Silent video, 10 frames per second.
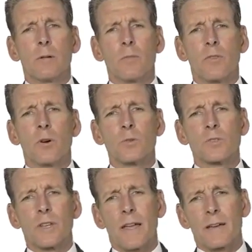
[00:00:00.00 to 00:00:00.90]

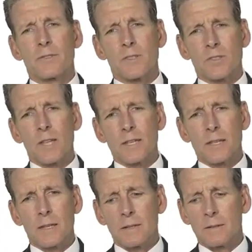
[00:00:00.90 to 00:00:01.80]
those that have a stake
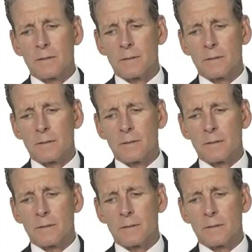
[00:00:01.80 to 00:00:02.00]
in